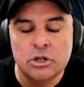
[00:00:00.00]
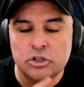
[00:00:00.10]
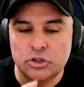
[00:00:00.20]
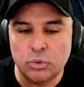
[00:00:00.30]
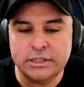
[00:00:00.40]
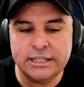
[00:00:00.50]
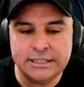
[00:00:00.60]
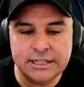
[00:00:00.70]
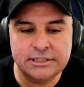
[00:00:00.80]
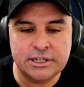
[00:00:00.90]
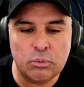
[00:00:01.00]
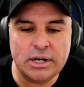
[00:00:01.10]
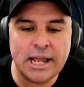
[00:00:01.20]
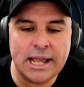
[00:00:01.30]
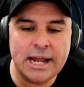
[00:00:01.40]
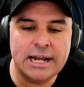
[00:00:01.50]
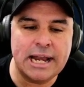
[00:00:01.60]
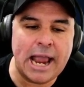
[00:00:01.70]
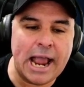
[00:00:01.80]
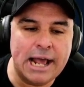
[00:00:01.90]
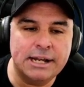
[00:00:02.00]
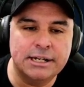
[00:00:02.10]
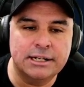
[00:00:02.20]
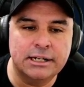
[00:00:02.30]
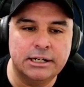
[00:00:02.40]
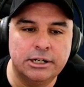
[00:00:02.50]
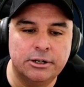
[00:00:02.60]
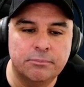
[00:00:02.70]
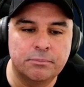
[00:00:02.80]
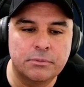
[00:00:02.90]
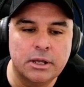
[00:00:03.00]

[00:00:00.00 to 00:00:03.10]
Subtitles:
So what they did is they went ahead and added the